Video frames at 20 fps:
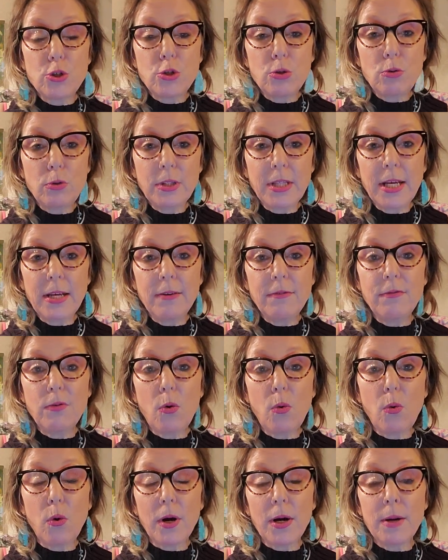to live
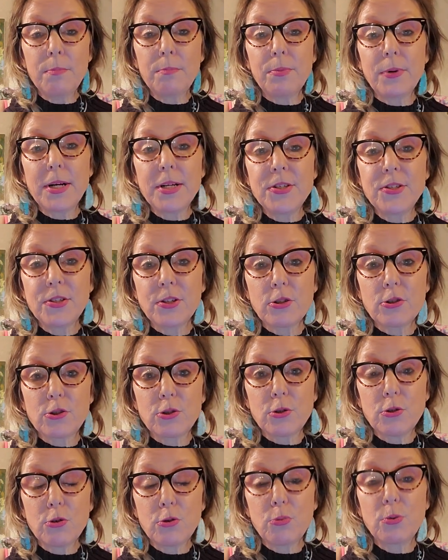or embrace your
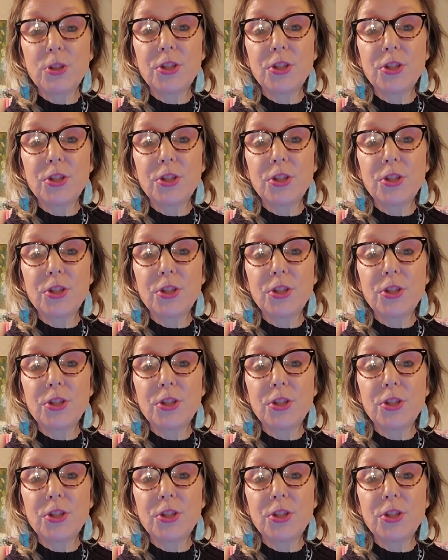truth,